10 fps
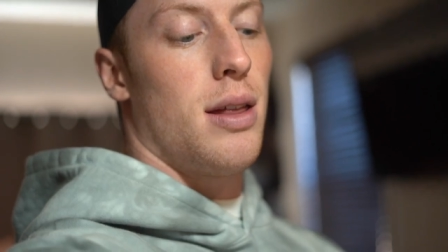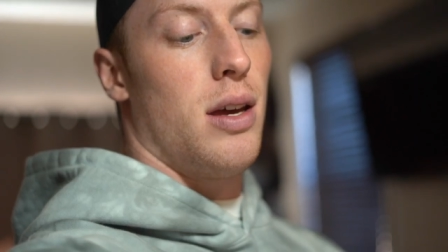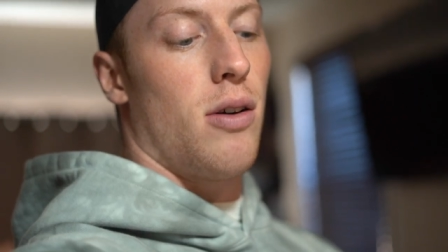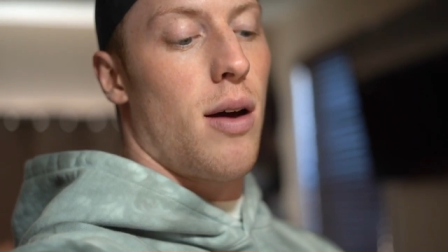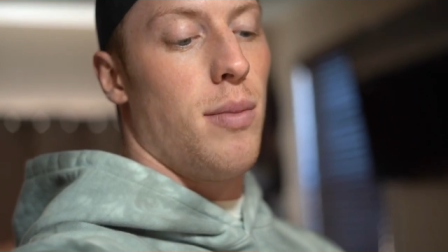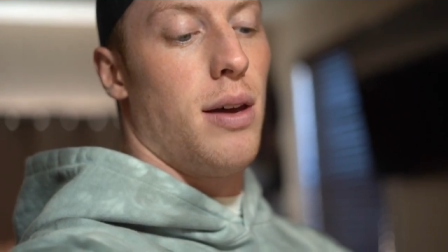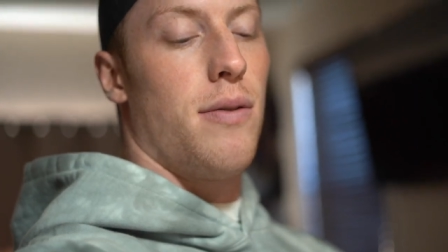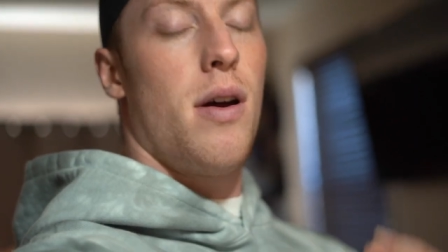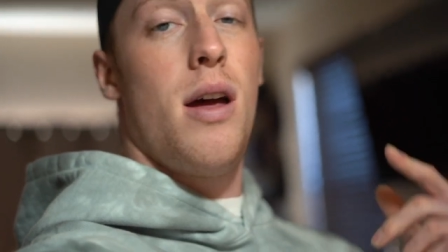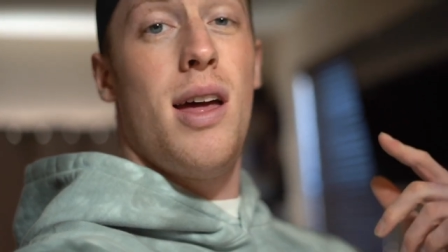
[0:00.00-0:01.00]
lean ground
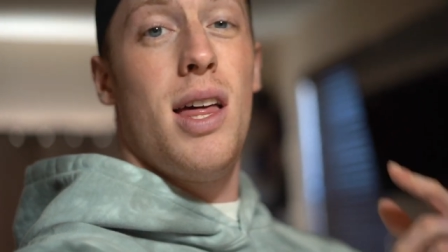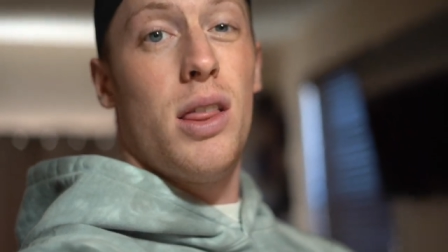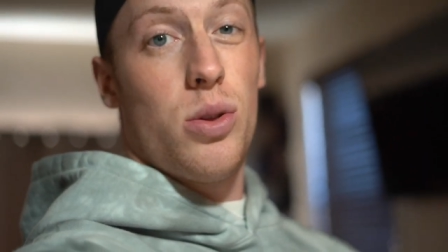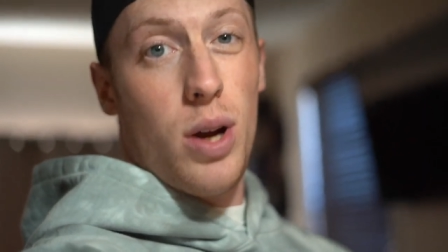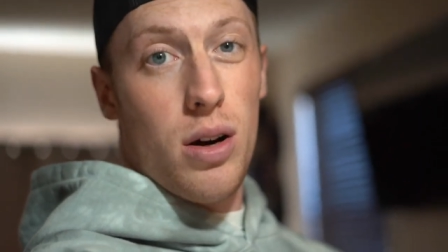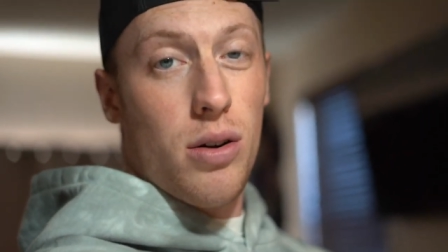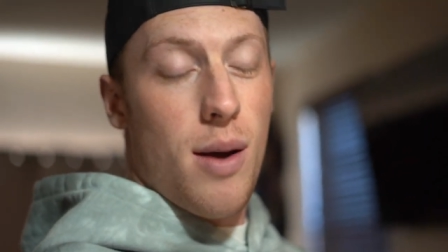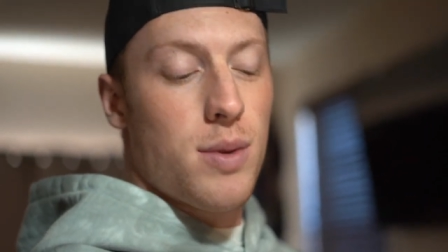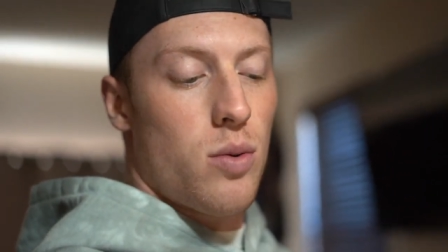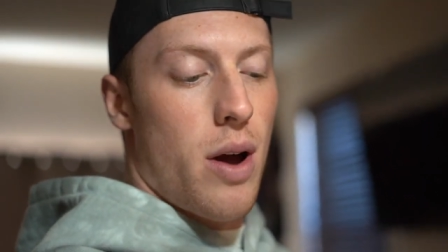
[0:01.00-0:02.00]
beef, 300
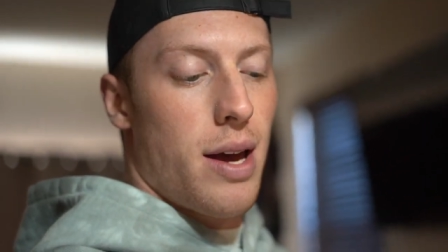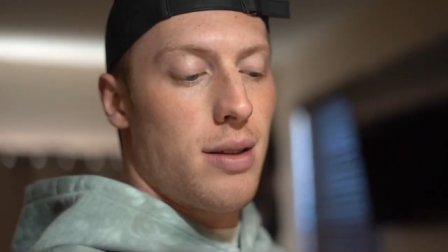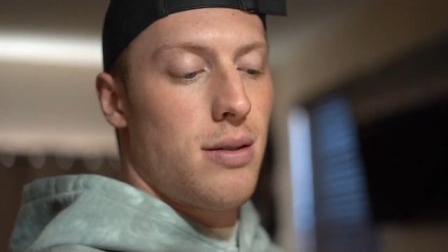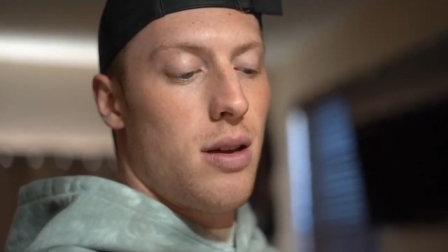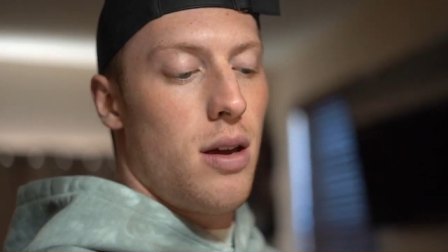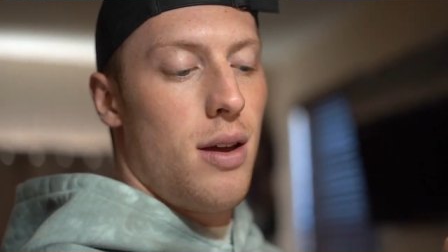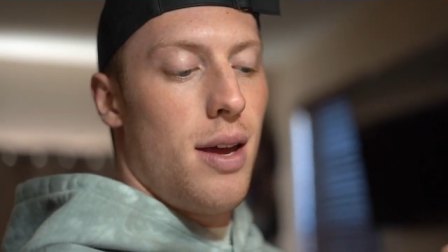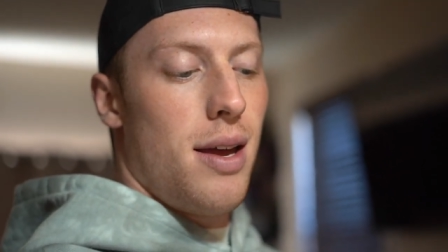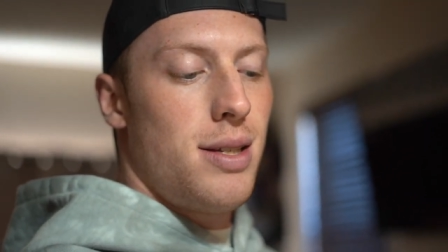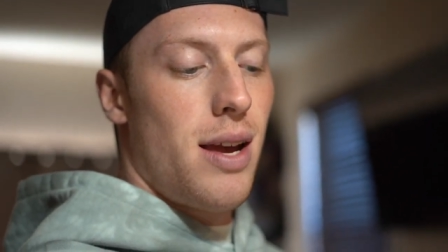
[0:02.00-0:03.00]
grams of rice,
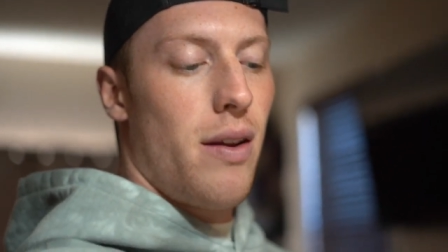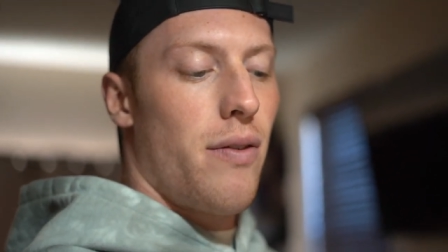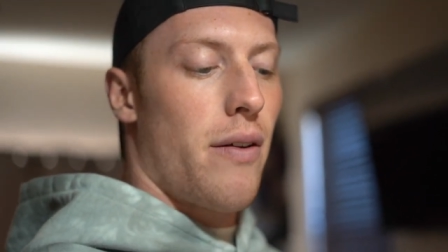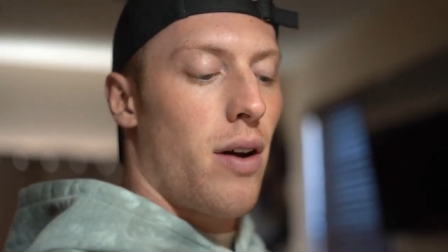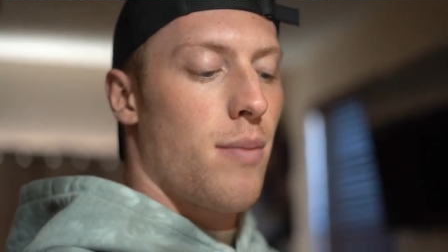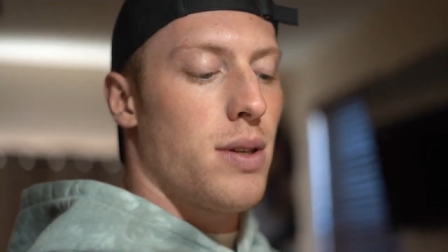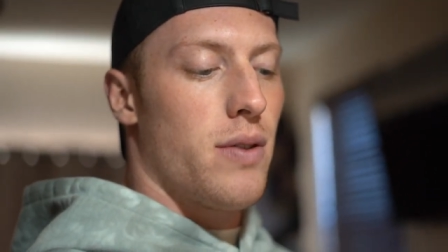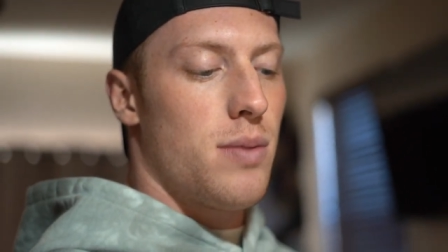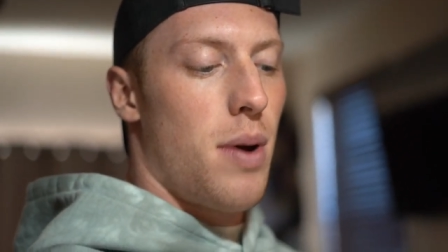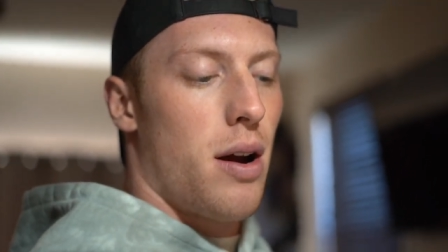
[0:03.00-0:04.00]
75 grams of
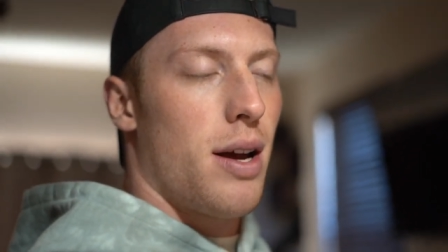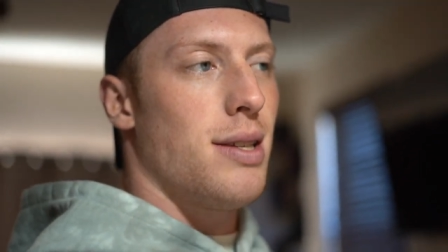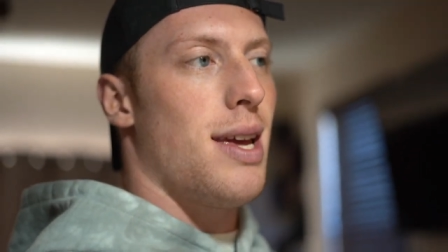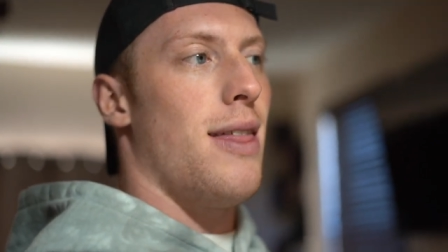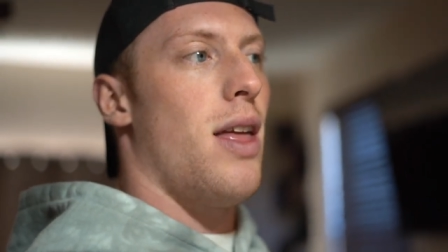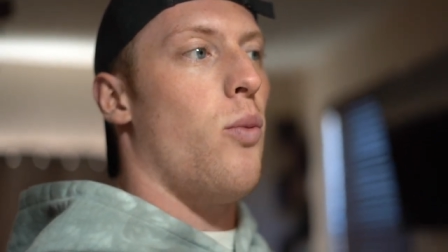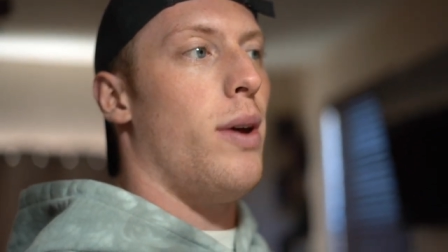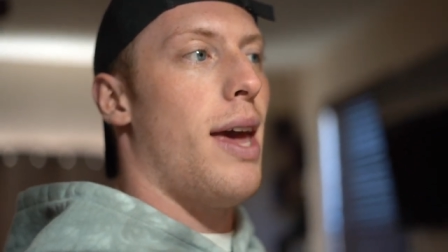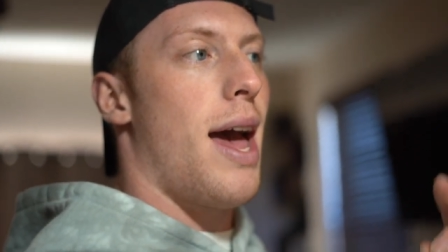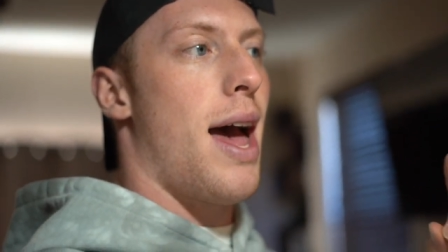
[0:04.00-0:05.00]
asparagus, and then
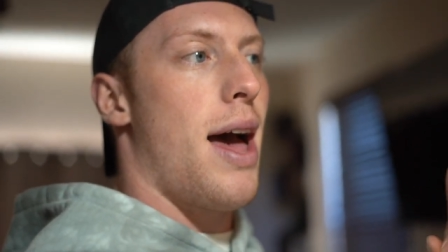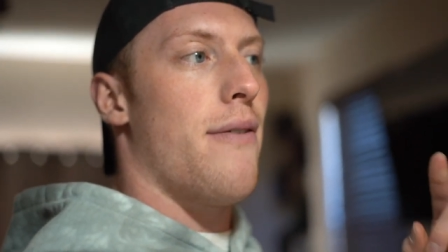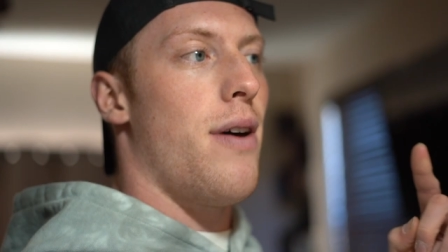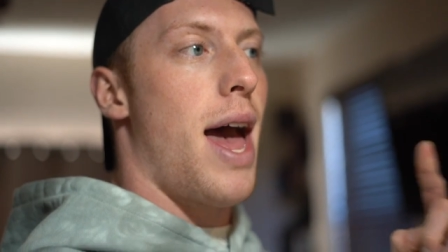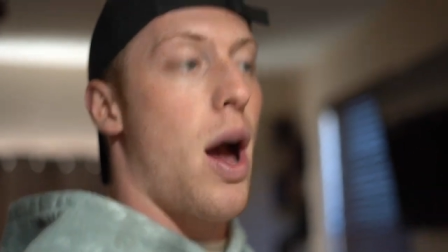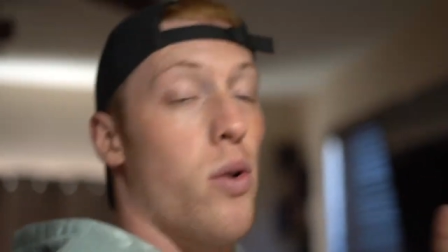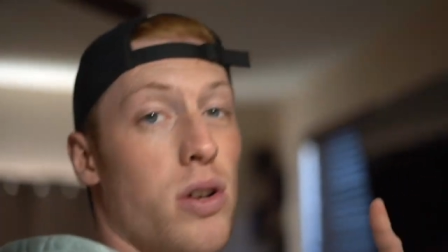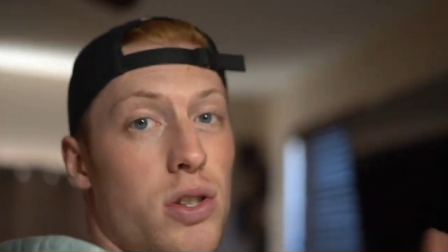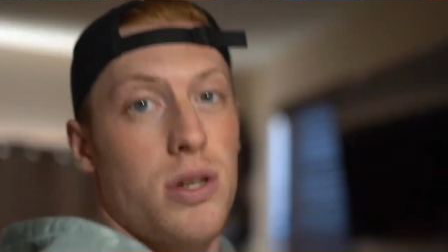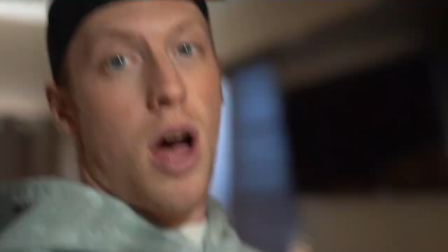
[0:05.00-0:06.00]
we have our
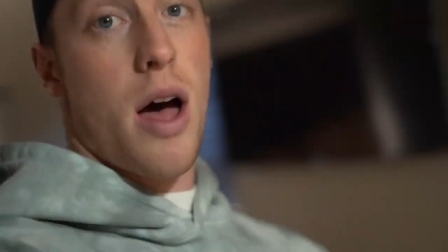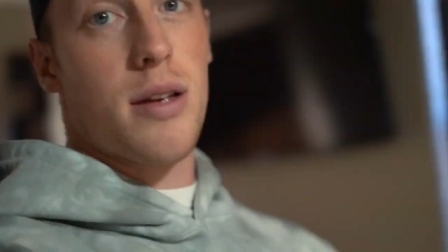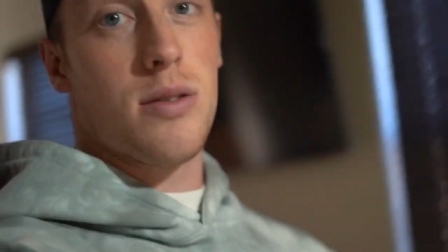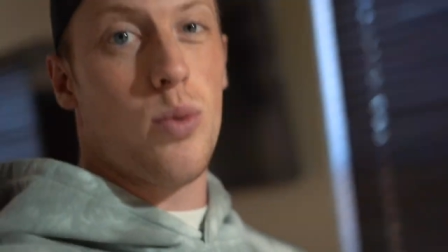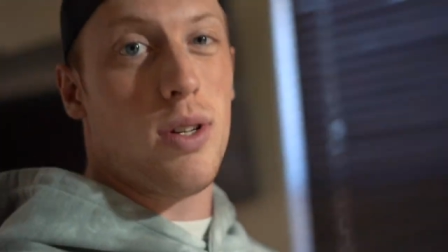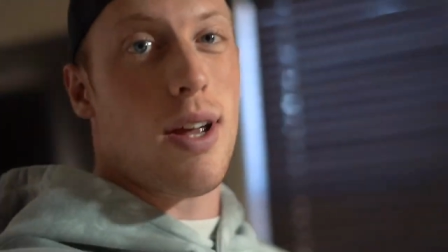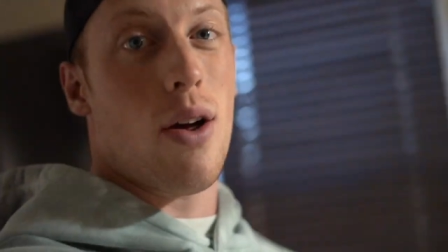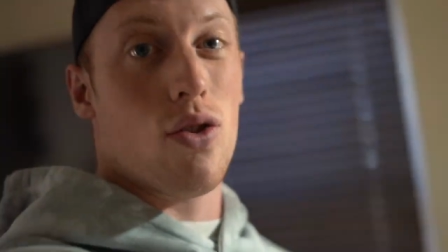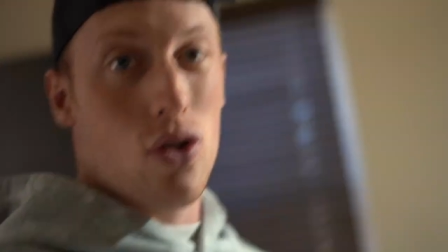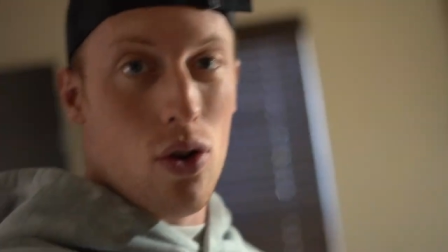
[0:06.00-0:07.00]
sauce, which
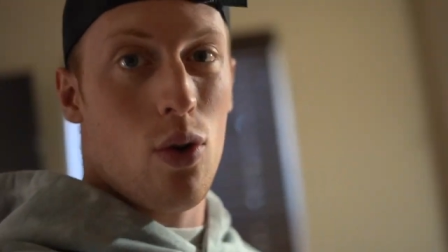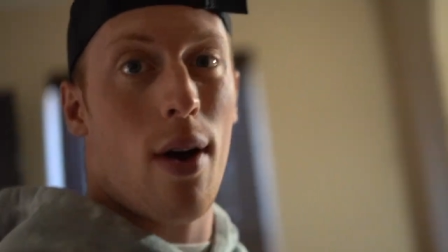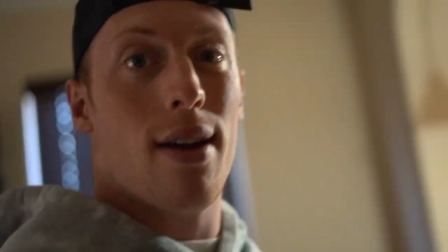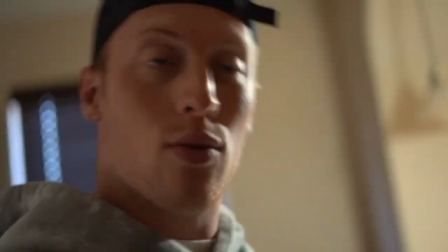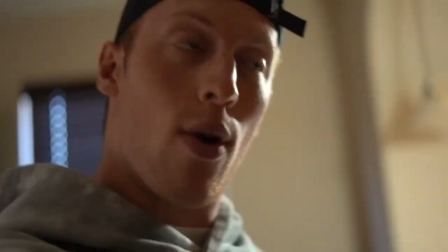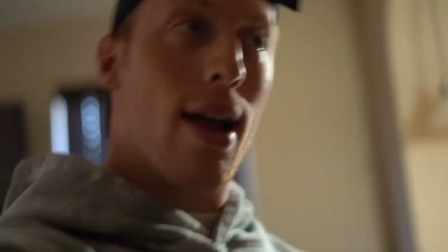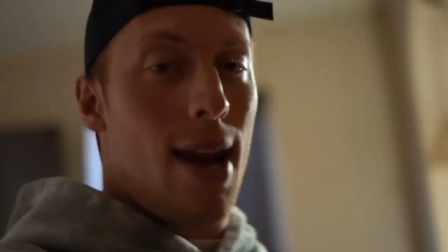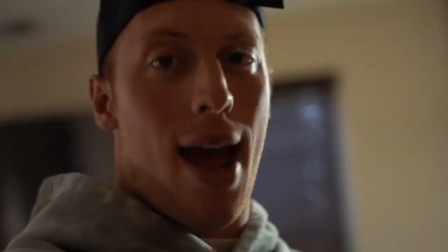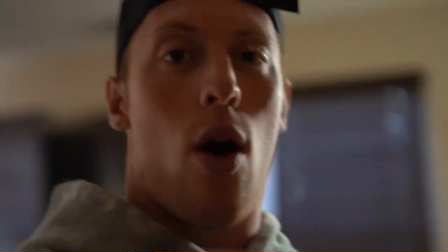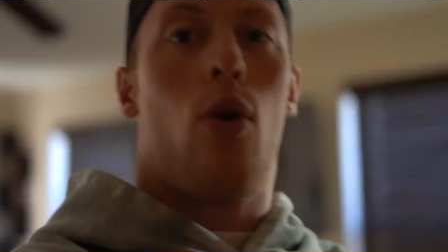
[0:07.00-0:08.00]
I'll show you guys right
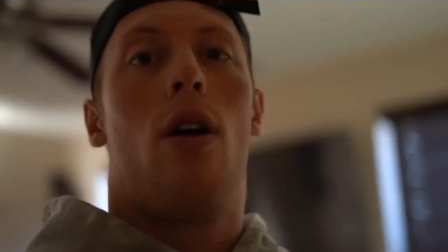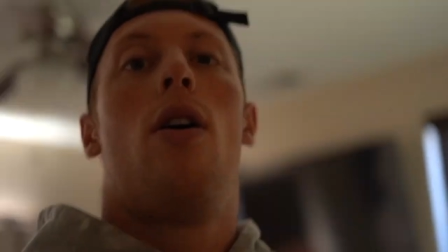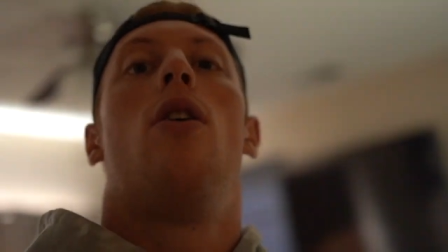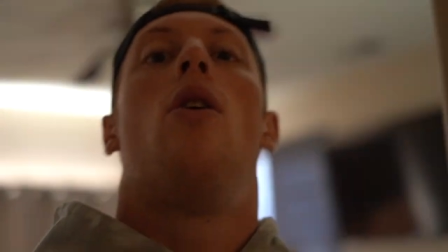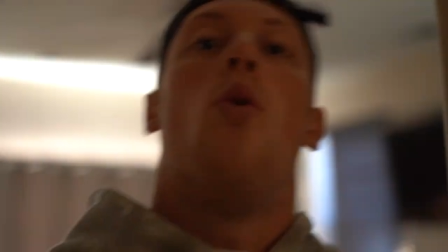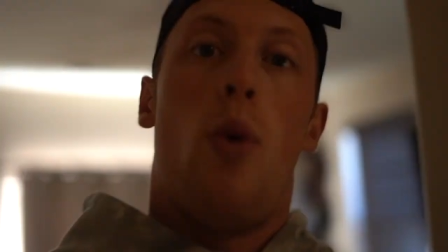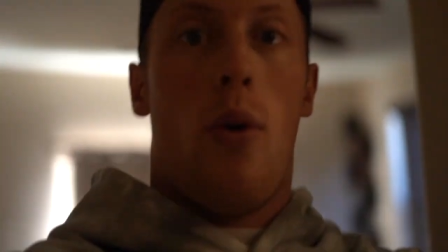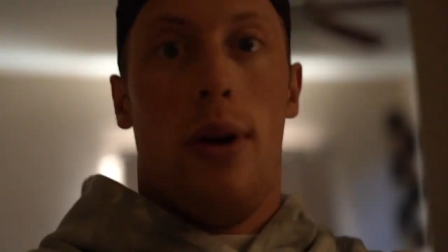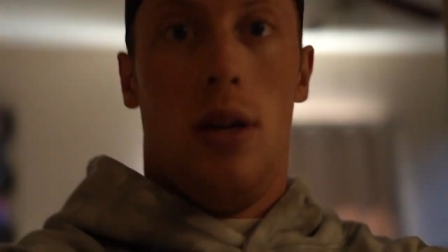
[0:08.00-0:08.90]
now what we